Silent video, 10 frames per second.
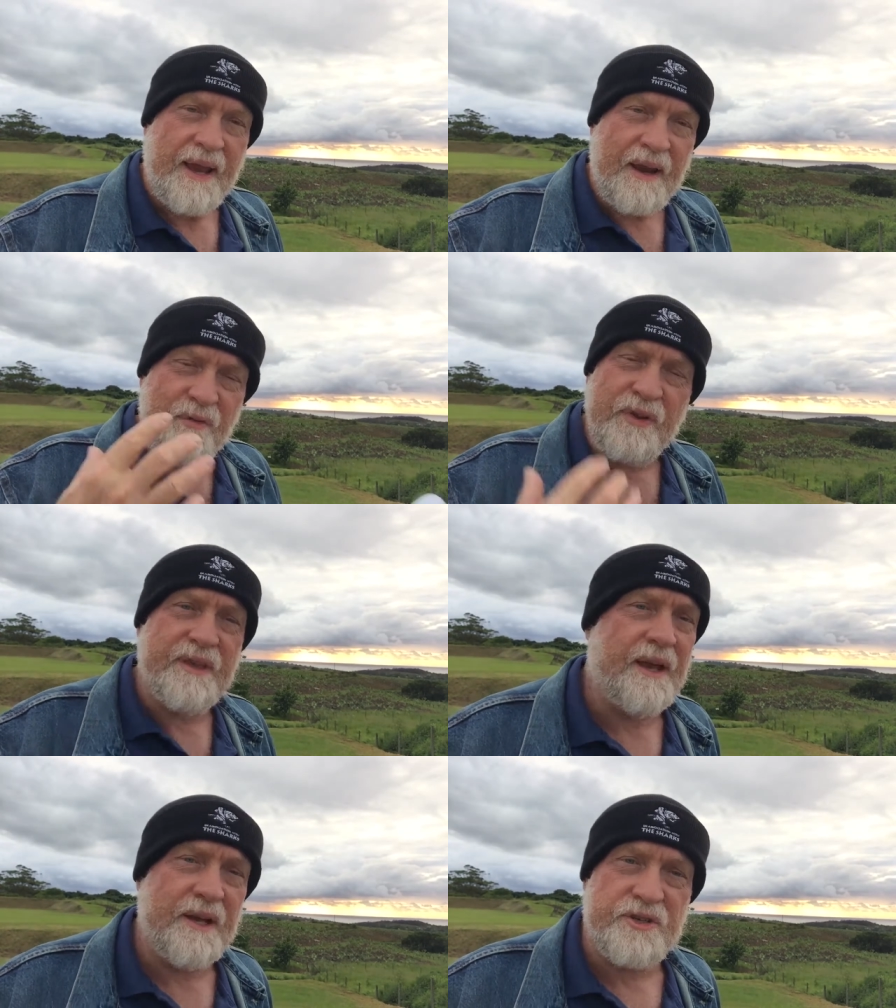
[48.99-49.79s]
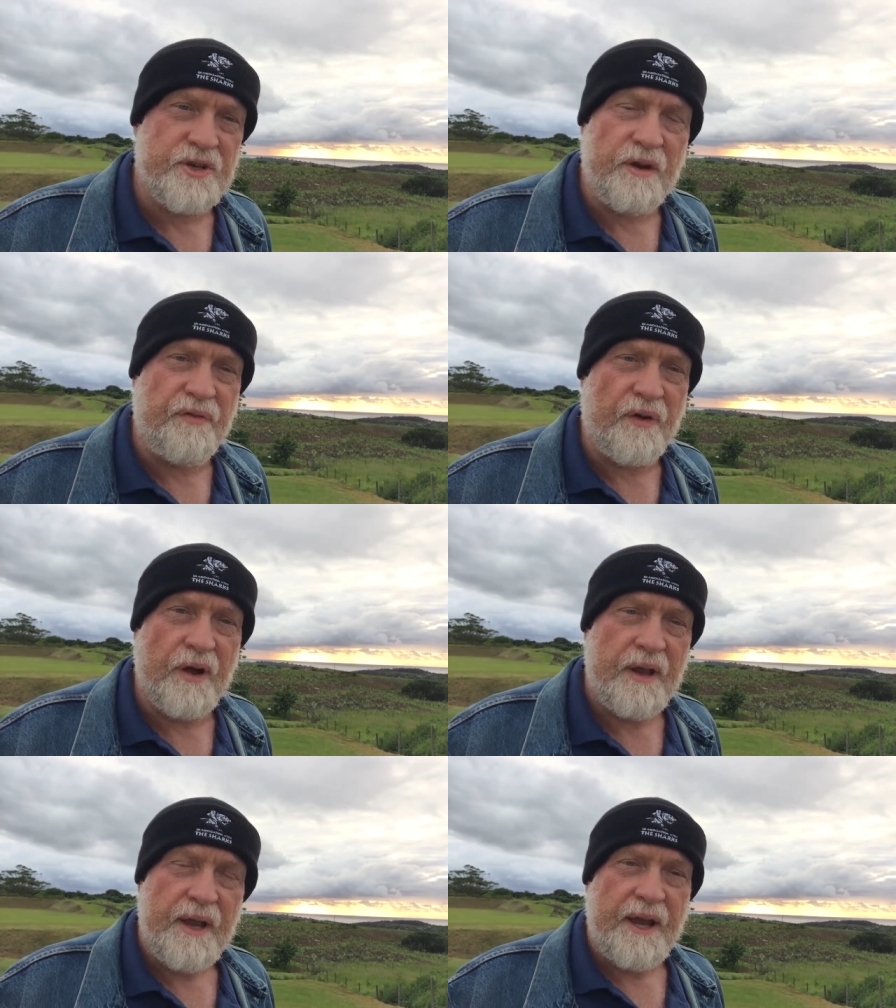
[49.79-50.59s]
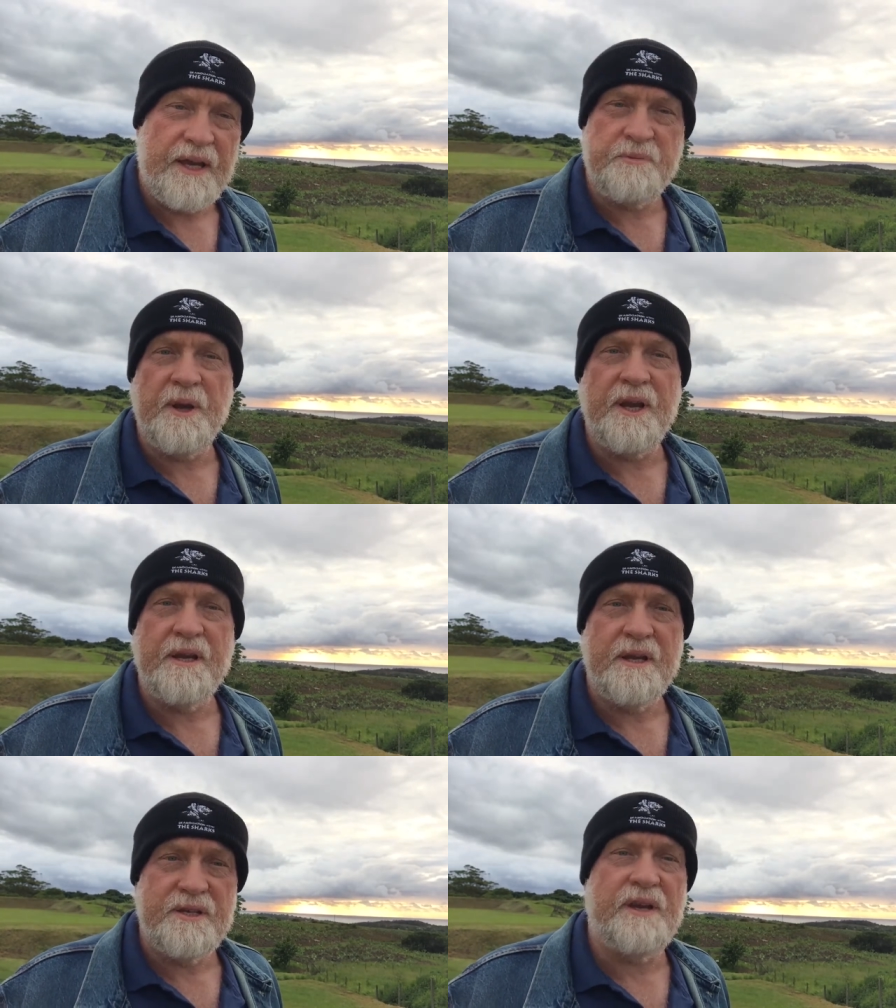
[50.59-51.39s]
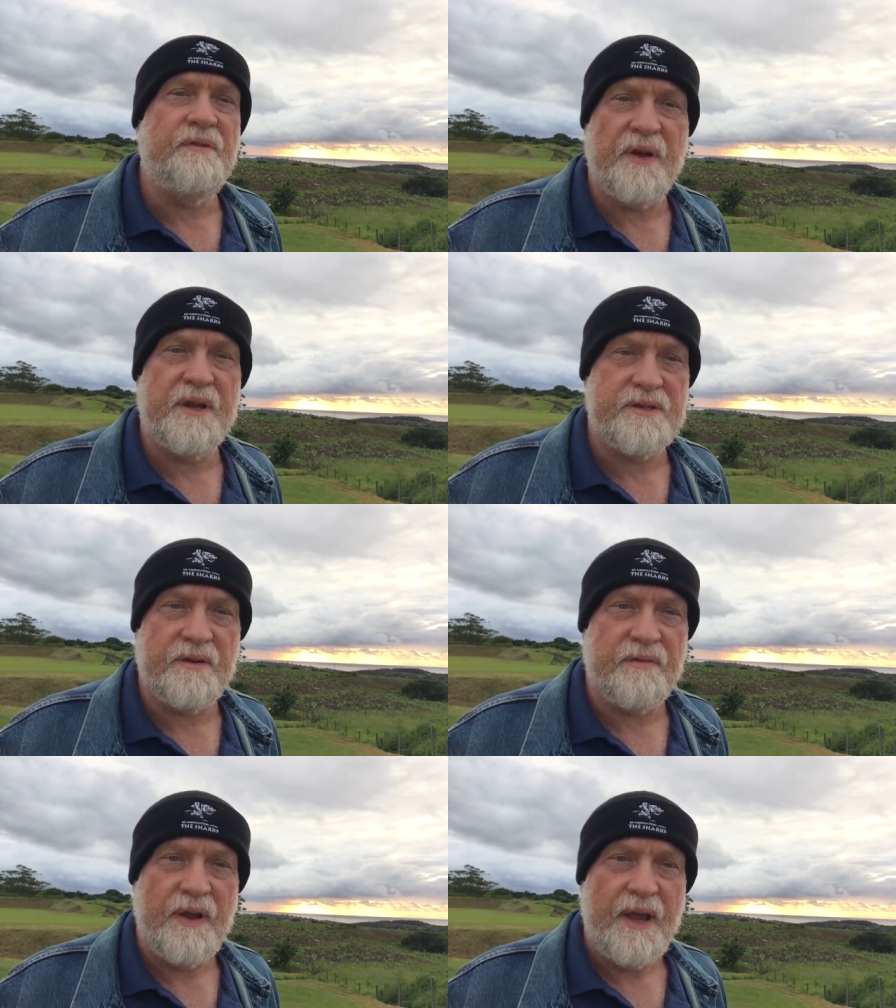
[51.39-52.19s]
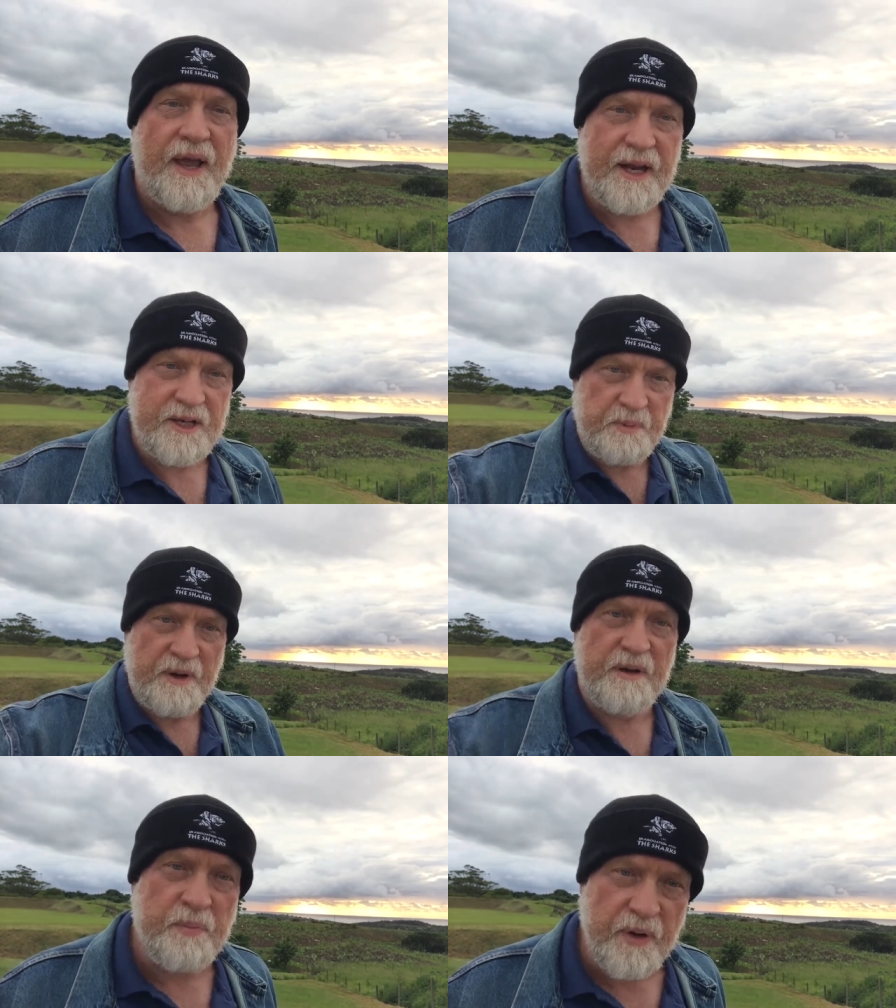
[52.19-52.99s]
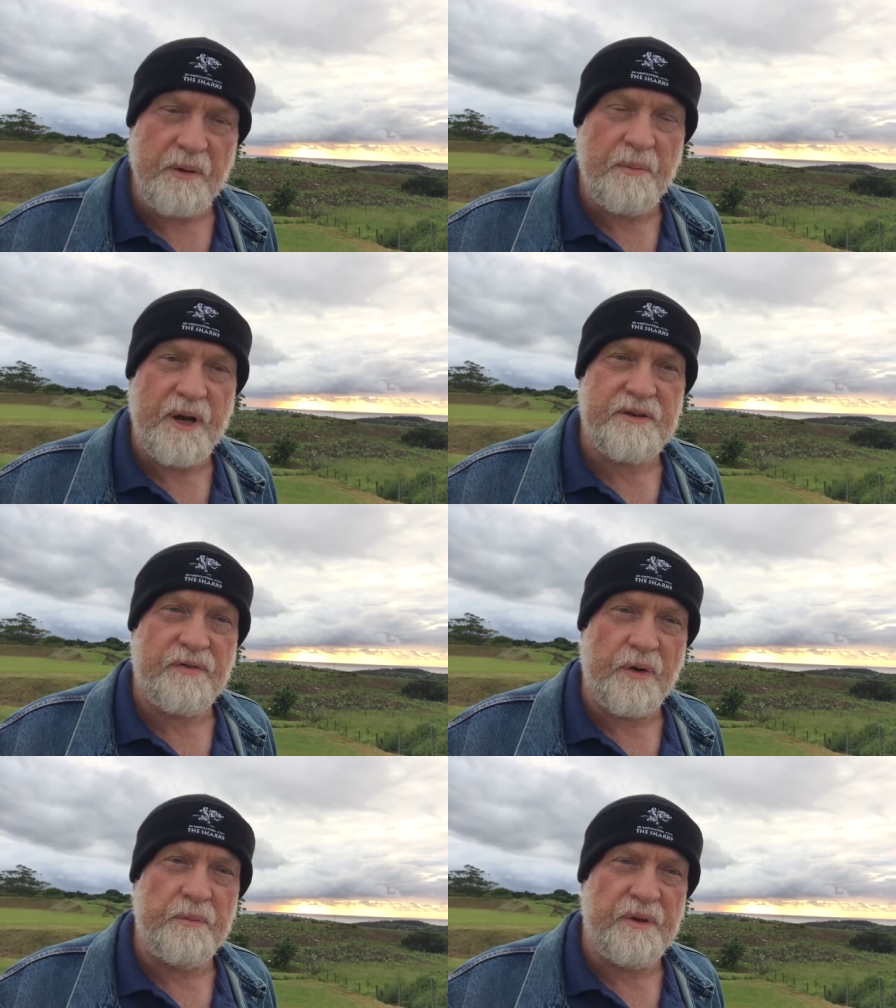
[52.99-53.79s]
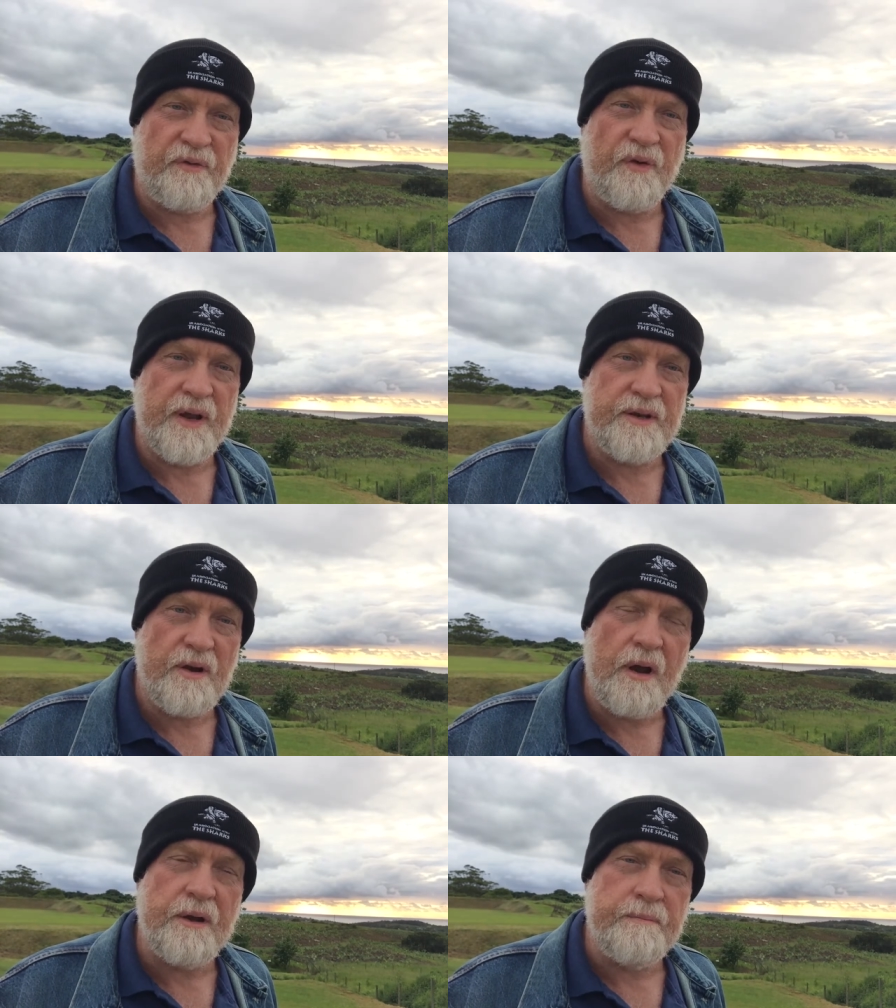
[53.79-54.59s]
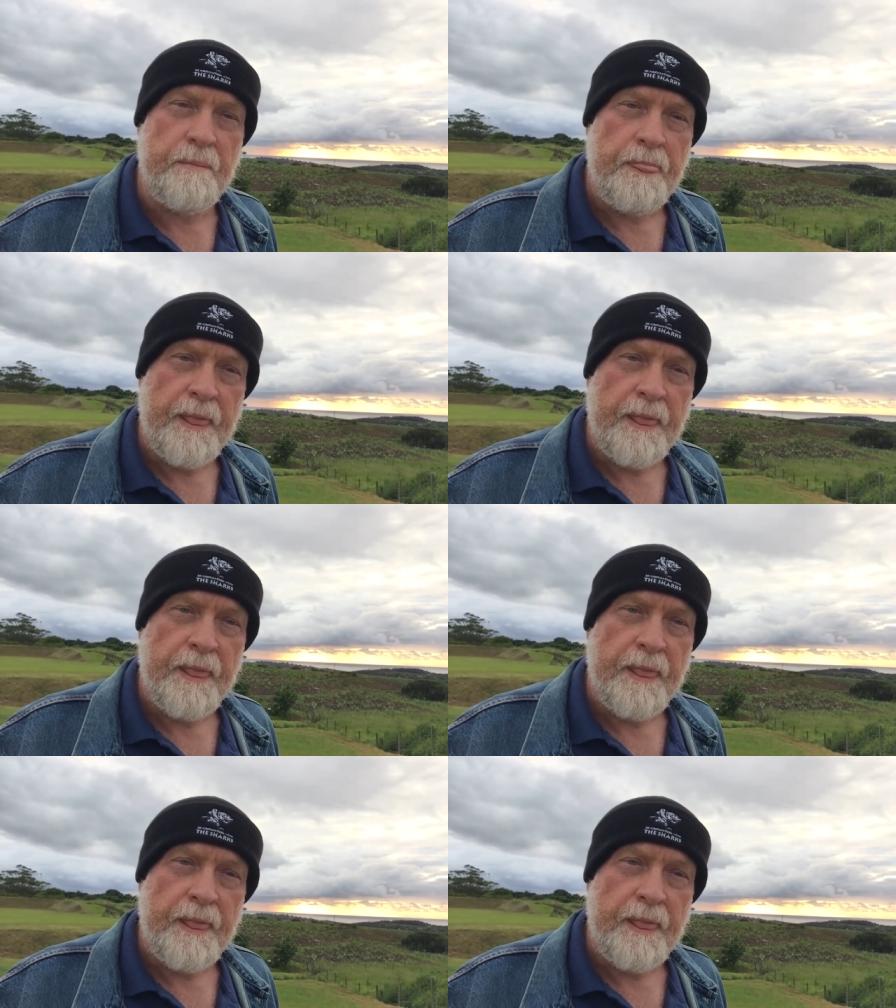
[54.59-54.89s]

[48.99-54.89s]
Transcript: Everything else so far has been defensive and it's been pretty much from the front on.